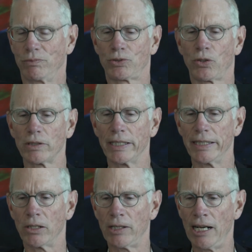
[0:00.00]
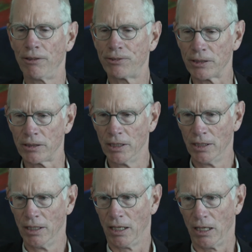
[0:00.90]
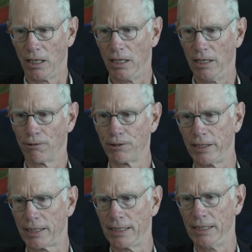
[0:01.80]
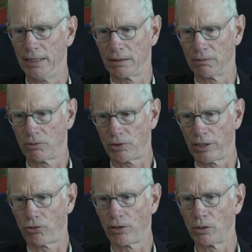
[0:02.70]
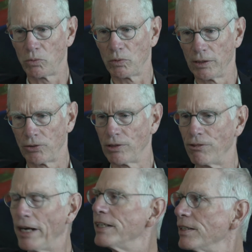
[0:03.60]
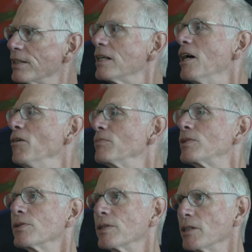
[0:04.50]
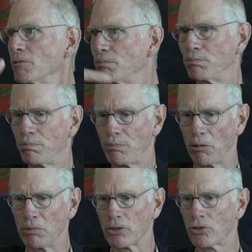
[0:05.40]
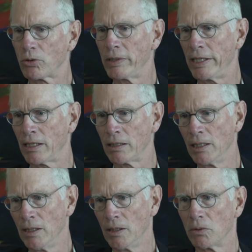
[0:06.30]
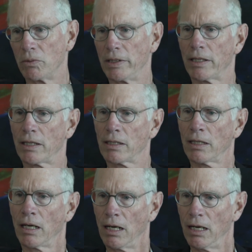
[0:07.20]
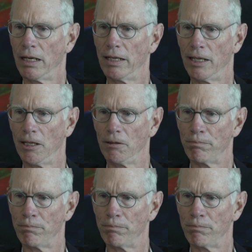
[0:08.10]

shortly thereafter, uh, every Athenian citizen was invited to come to the public square with uh, a